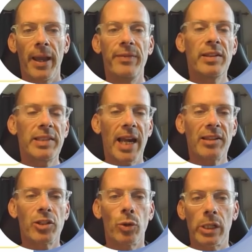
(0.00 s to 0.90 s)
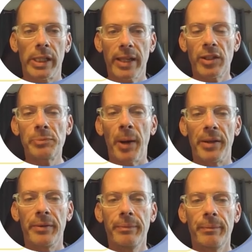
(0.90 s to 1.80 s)
task, you'll click this button,
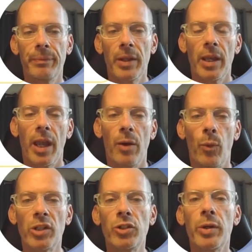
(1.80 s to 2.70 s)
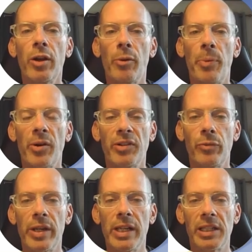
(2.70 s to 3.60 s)
and once you hear a person
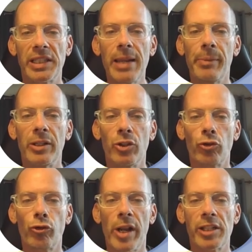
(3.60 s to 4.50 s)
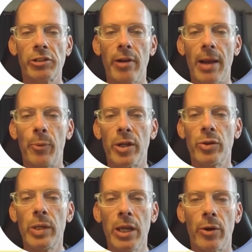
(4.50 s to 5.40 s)
reading a statement, you'll transcribe what you
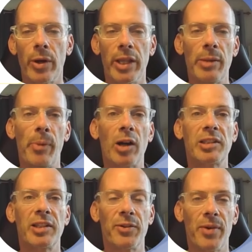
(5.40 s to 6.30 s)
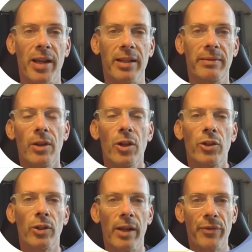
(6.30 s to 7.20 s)
hear in the box to the right. You'll
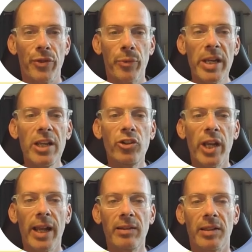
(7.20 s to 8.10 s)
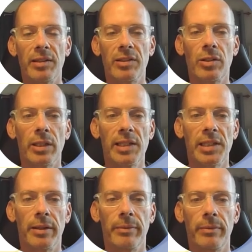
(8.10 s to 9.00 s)
have 3 chances to listen.
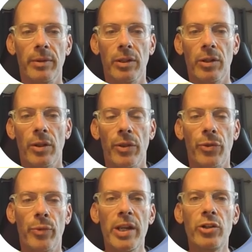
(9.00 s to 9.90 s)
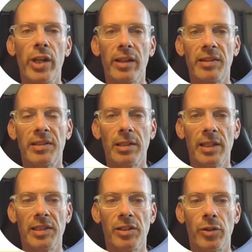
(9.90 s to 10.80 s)
3 chances to listen,
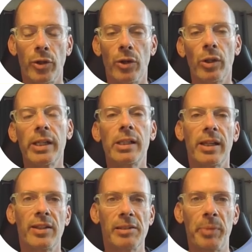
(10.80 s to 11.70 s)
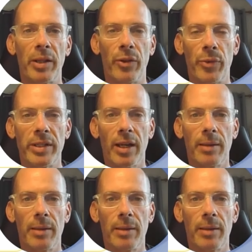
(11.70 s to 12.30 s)
so you can only click this button 3 times.